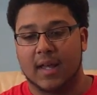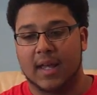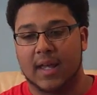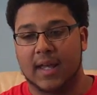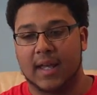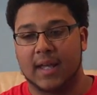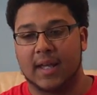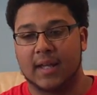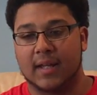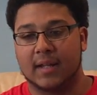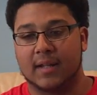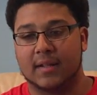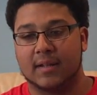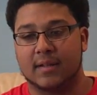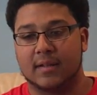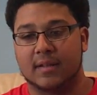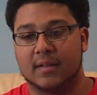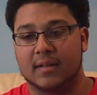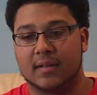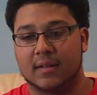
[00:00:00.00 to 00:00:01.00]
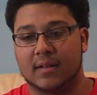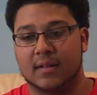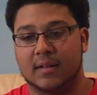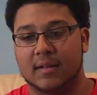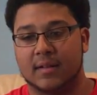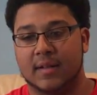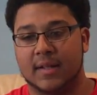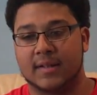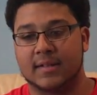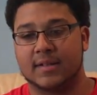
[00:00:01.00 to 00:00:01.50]
and
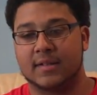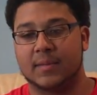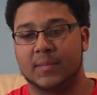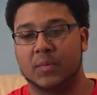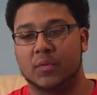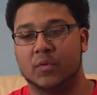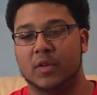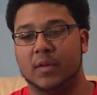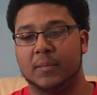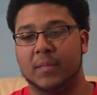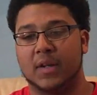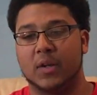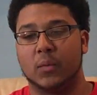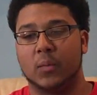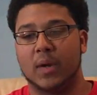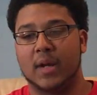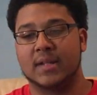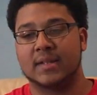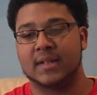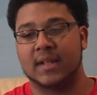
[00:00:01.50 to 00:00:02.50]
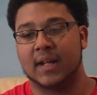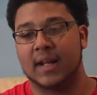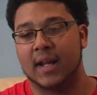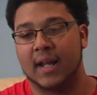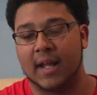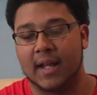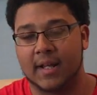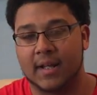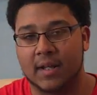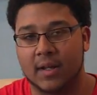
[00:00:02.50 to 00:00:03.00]
they just supported me in ways that
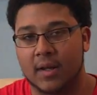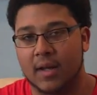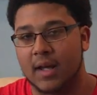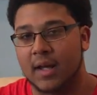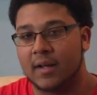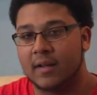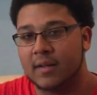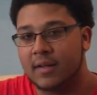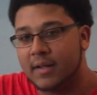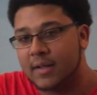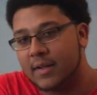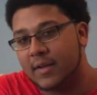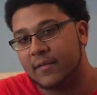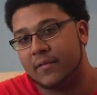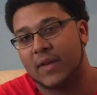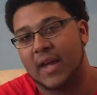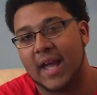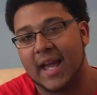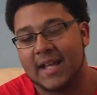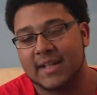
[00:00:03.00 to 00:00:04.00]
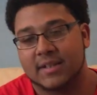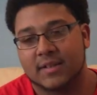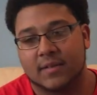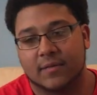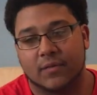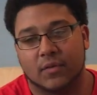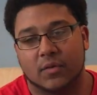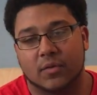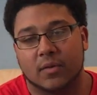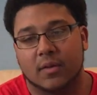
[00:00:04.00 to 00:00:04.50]
I, I, I couldn't have
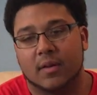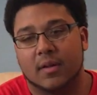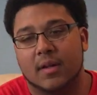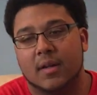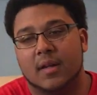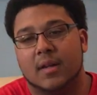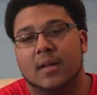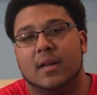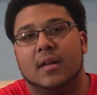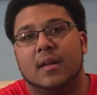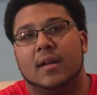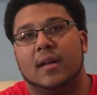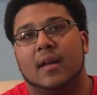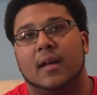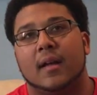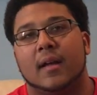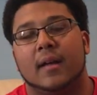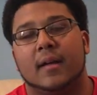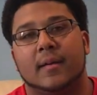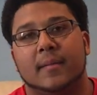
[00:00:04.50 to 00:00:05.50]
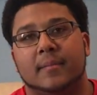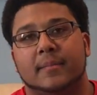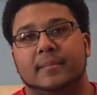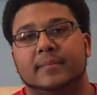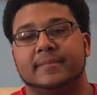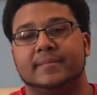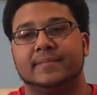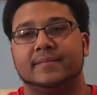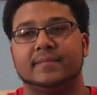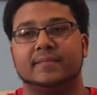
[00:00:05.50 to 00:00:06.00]
asked for. Um,